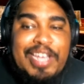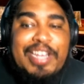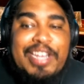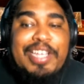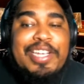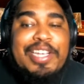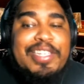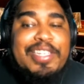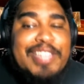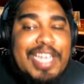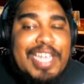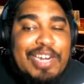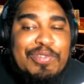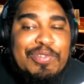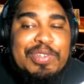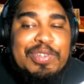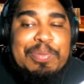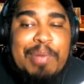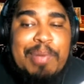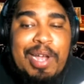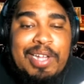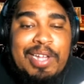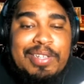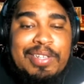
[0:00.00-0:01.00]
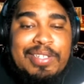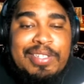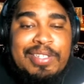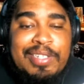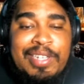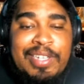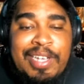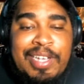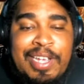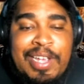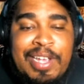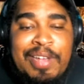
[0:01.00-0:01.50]
and Goodz had a response
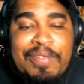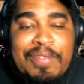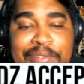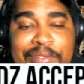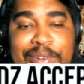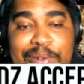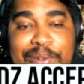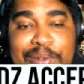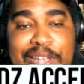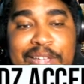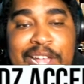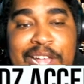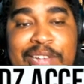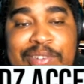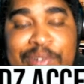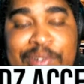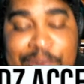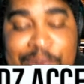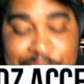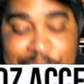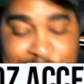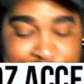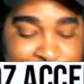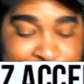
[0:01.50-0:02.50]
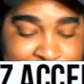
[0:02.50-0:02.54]
for Lou Castro.